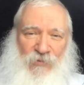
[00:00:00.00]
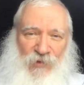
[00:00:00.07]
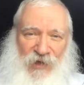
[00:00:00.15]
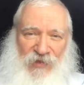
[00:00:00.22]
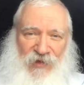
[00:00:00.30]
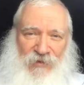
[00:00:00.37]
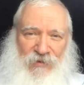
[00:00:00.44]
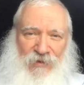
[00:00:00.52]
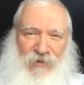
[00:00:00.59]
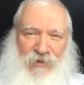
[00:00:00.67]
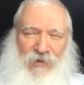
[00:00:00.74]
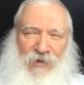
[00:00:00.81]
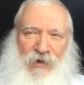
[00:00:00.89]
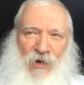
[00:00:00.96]
with it.
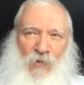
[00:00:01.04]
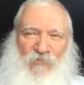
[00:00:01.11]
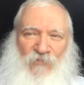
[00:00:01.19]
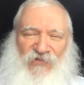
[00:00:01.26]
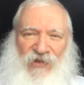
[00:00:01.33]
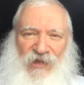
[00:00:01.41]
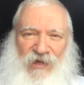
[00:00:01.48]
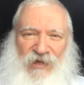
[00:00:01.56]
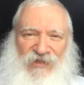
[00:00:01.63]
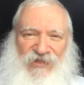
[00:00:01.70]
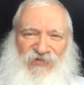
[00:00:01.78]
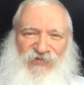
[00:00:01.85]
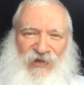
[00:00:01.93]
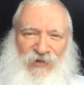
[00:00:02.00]
Hopefully it's
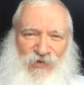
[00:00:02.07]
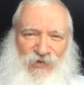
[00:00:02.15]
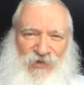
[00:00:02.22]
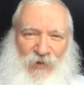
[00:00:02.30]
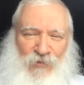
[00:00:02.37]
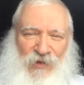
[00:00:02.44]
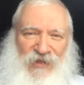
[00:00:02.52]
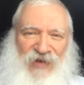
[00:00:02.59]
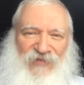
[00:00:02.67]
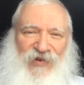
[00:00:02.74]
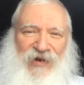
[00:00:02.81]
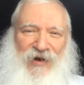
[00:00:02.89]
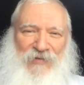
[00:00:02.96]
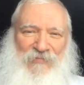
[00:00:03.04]
finished and will
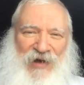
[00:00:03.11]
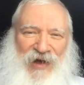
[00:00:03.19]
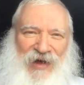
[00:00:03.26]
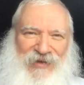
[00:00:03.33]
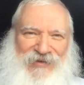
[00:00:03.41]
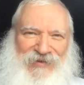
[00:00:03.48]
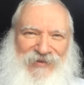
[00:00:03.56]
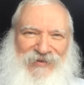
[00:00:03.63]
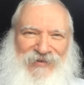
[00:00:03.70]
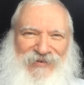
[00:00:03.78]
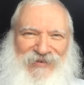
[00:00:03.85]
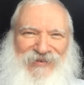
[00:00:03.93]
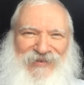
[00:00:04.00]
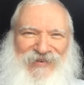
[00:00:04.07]
never come back.
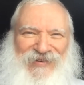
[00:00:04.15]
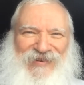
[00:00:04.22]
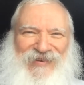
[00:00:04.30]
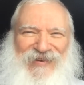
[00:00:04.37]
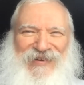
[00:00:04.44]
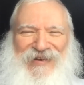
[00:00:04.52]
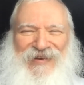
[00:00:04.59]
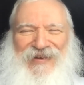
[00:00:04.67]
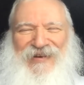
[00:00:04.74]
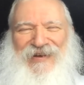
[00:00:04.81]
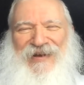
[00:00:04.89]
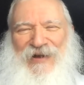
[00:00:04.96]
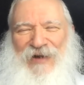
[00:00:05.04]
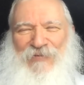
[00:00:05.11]

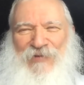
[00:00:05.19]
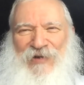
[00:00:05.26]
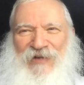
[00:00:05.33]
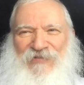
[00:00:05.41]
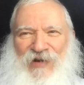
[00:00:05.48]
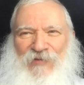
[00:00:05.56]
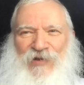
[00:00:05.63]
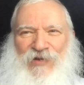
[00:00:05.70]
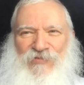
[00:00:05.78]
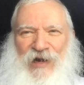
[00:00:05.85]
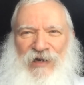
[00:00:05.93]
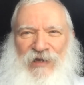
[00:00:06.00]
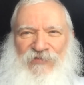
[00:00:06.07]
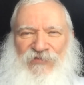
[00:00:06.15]
And we are very
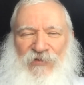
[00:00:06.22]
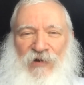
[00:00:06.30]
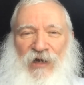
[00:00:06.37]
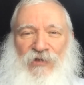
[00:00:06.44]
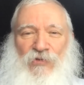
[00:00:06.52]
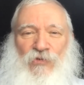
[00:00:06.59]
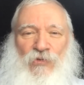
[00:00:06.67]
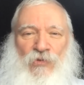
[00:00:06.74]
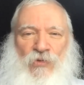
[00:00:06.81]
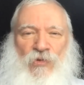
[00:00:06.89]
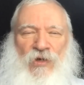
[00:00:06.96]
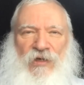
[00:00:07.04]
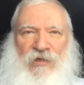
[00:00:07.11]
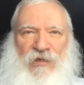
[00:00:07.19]
ready for a
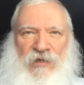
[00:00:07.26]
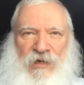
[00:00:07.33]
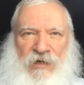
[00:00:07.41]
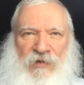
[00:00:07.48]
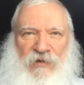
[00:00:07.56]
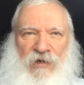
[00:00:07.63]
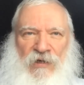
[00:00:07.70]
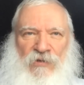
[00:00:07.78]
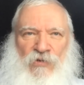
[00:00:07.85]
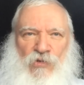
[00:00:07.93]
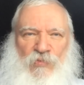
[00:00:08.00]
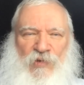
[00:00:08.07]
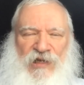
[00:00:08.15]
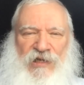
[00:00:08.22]
new year, a
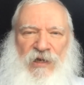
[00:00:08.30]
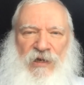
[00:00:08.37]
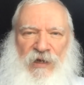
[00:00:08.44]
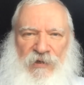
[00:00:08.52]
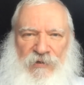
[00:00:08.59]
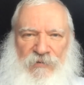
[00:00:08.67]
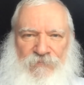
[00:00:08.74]
new beginning.